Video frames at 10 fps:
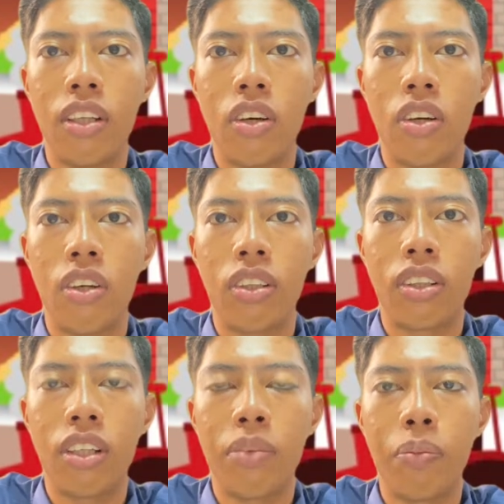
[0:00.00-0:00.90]
or
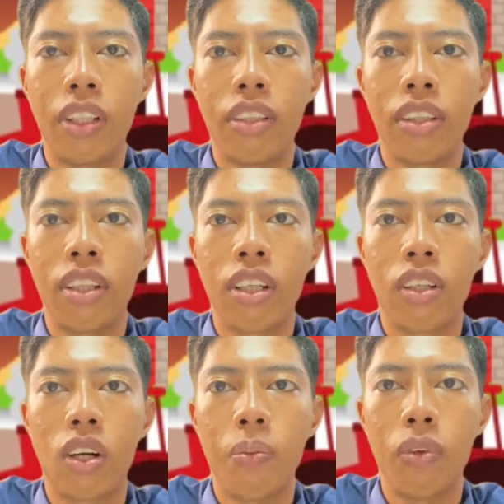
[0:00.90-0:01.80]
rubber
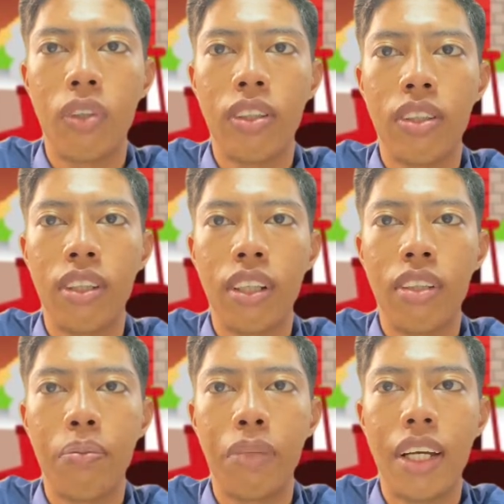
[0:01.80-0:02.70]
crop with
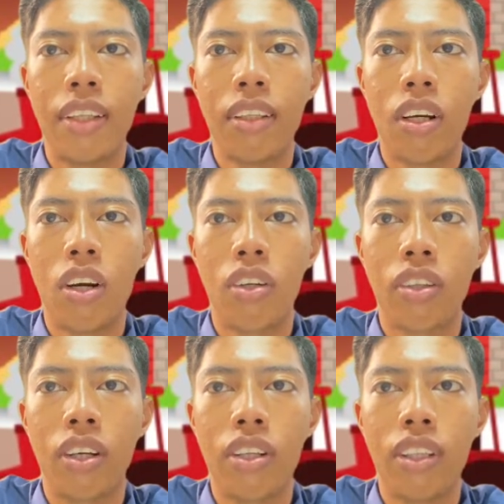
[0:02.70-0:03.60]
thin branch or
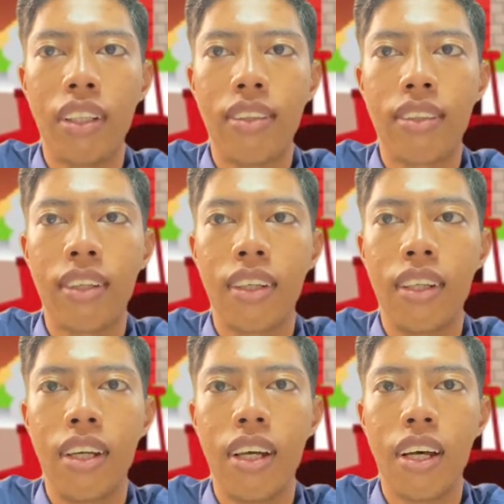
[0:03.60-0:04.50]
colonies
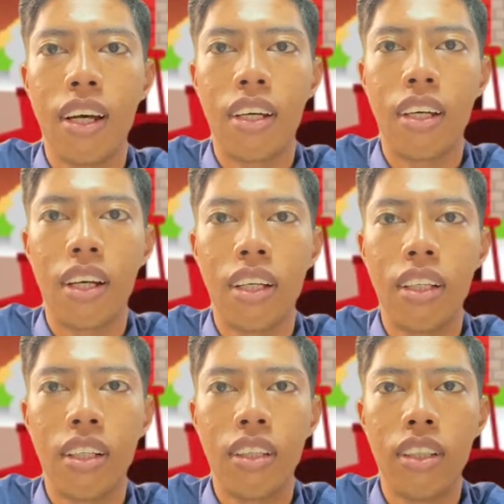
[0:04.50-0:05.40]
that are
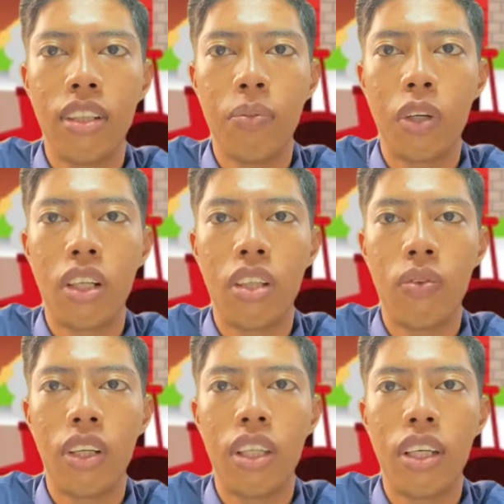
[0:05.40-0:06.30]
higher in
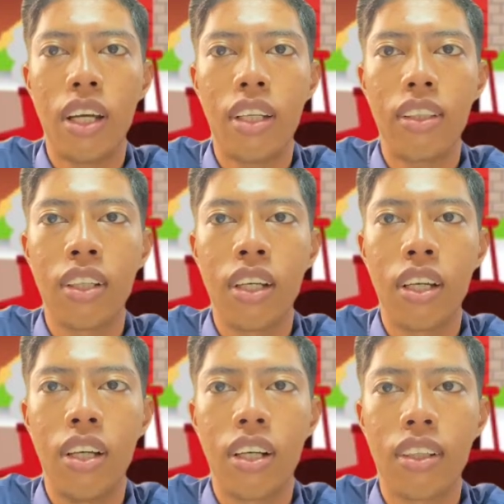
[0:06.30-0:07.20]
productivity and
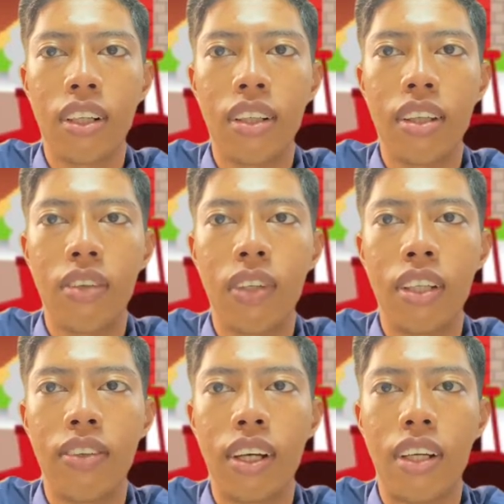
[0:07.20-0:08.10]
lucrative
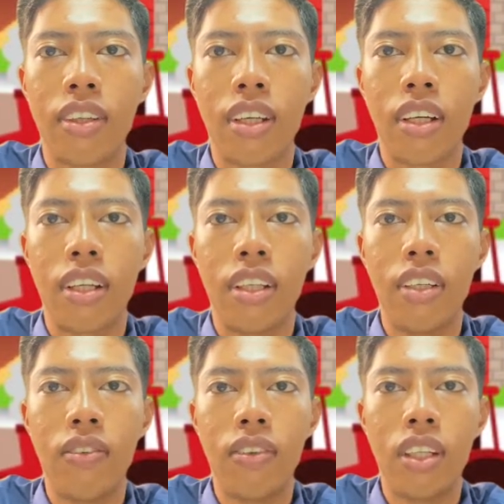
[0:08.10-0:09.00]
result.
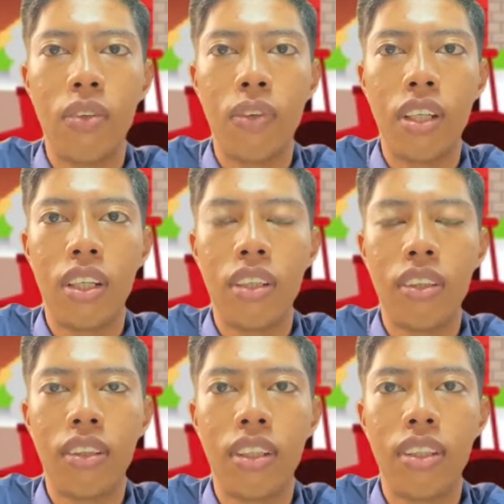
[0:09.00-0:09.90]
This
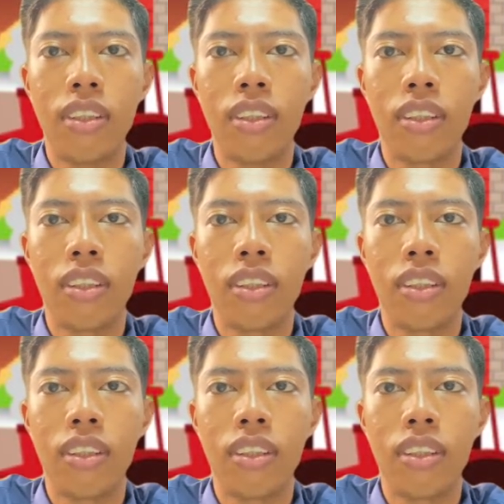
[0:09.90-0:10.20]
definition